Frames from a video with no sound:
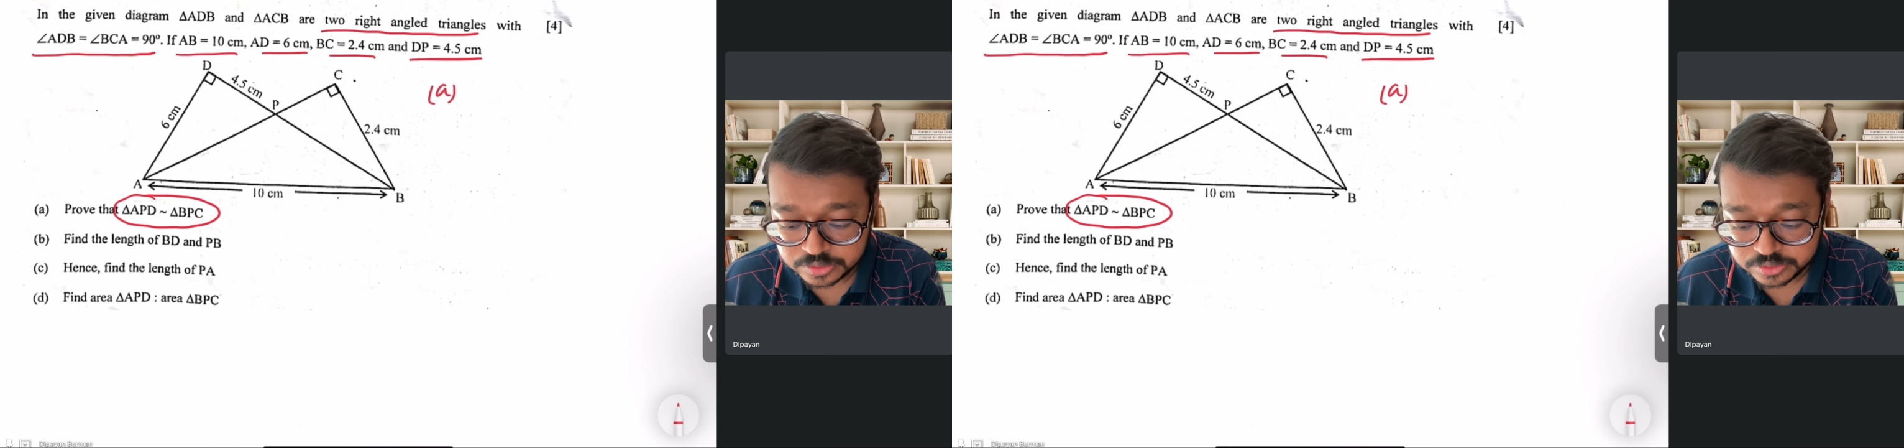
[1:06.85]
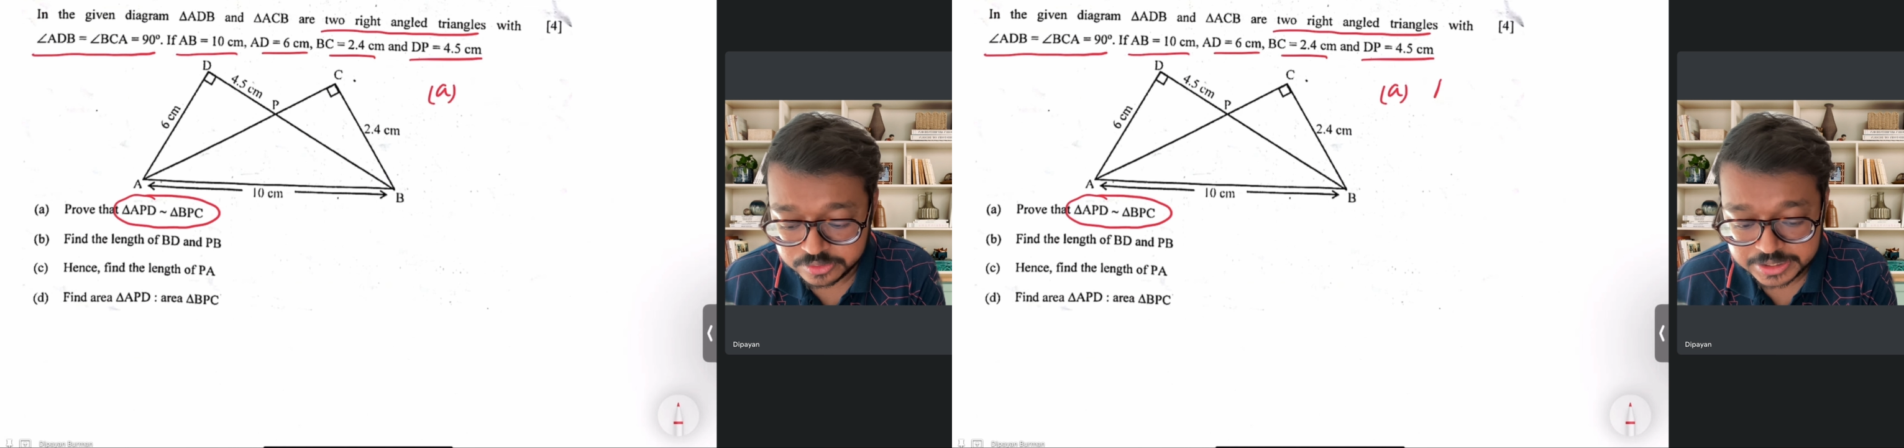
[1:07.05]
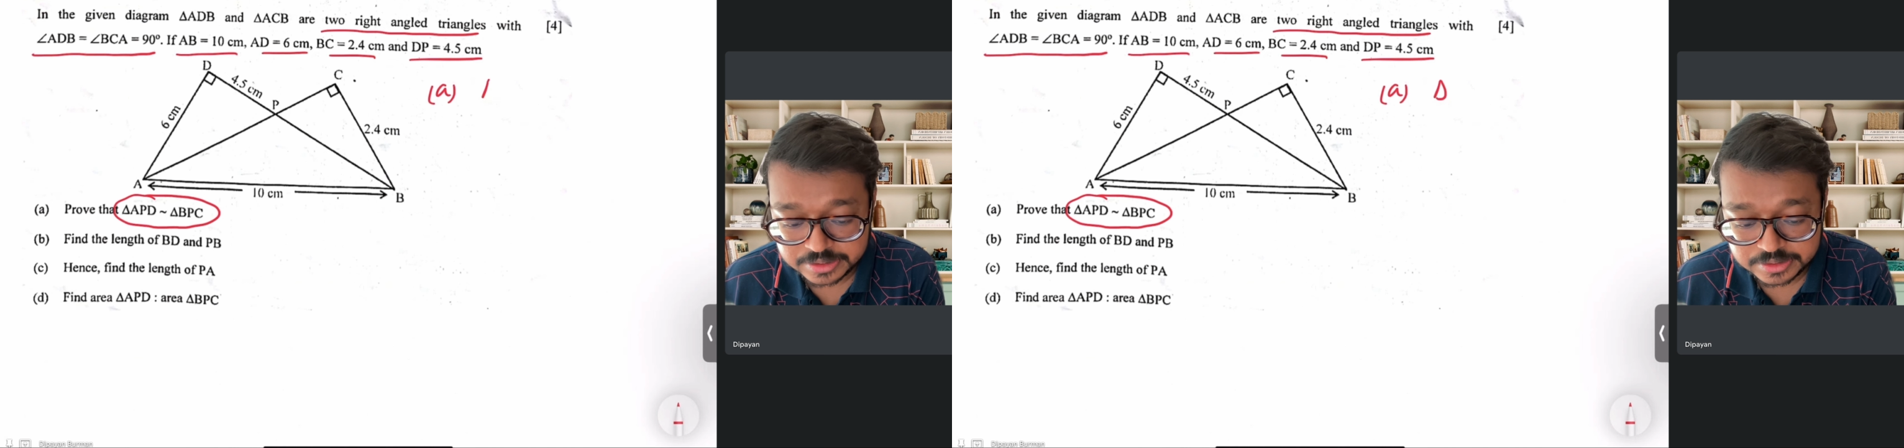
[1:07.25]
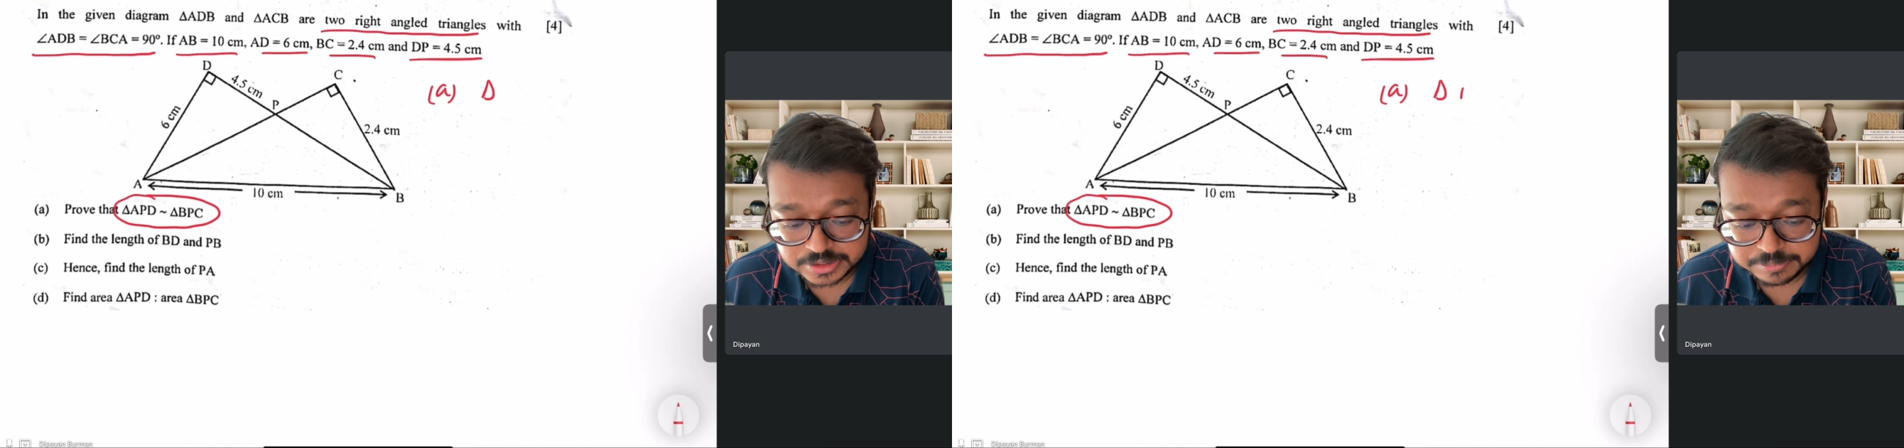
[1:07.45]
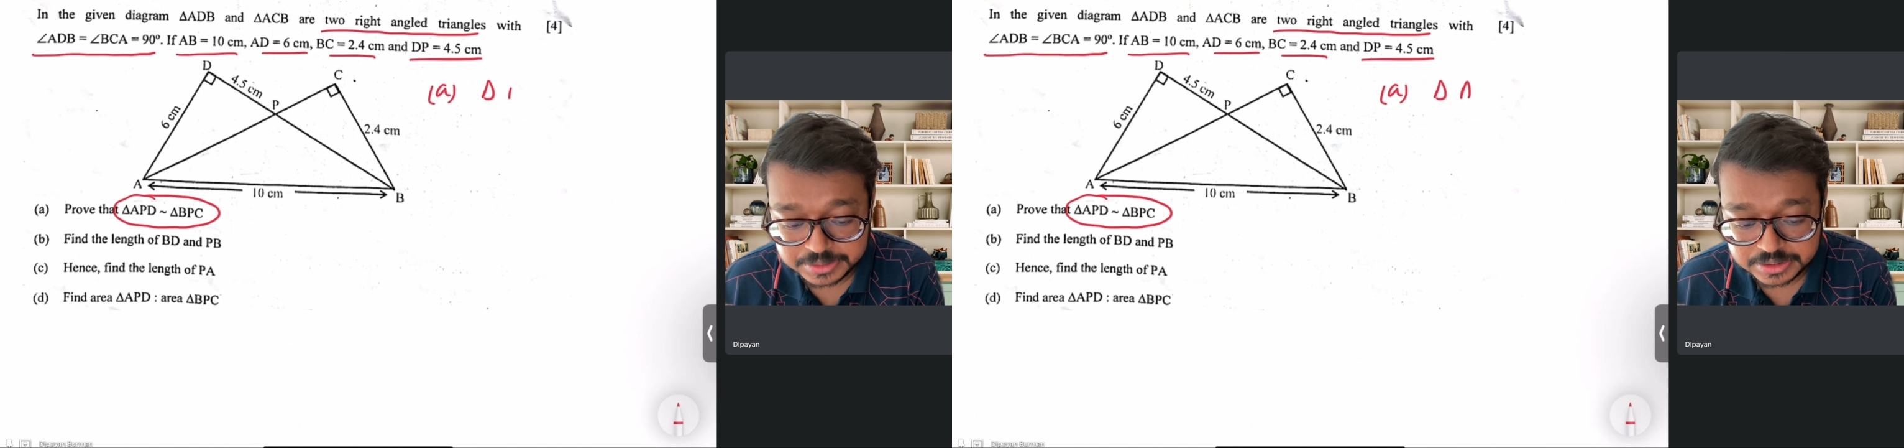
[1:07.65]
triangle
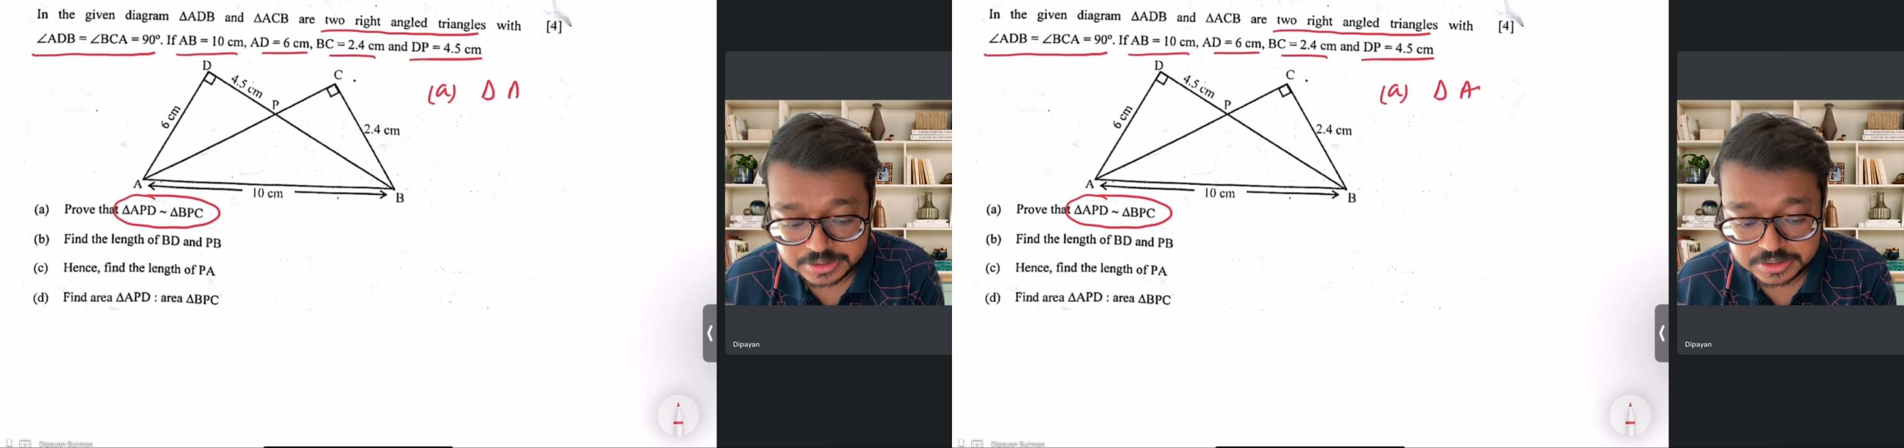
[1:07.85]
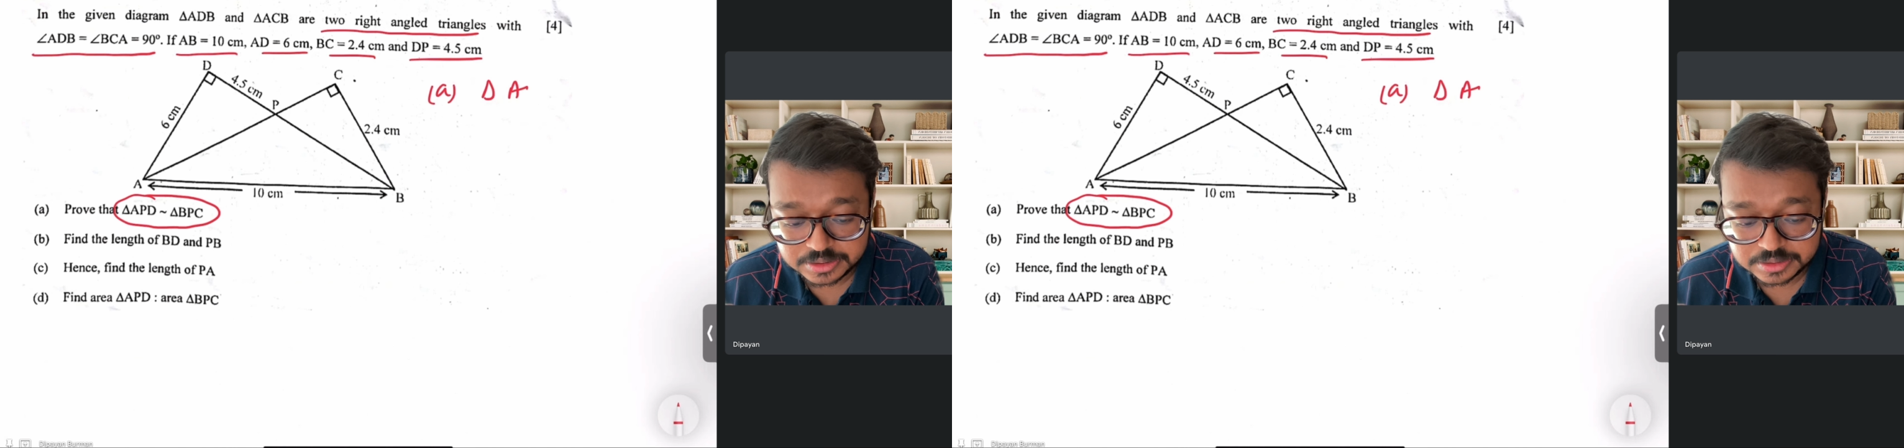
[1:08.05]
APD